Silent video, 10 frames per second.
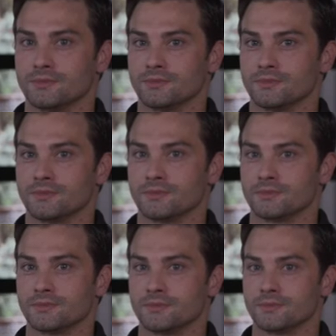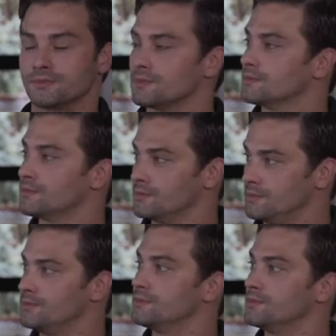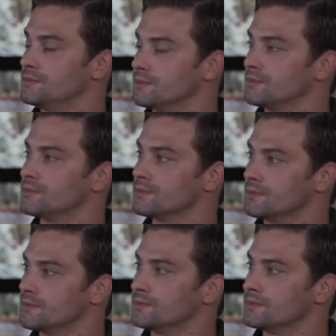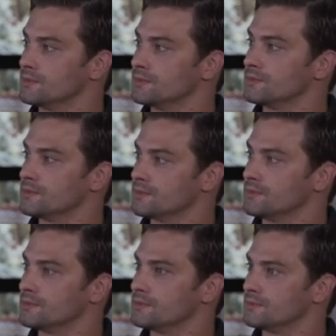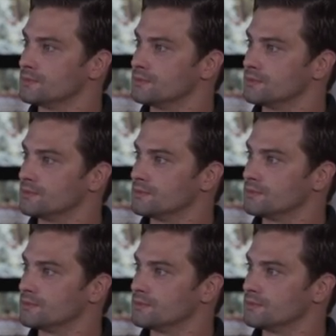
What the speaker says: (not speaking)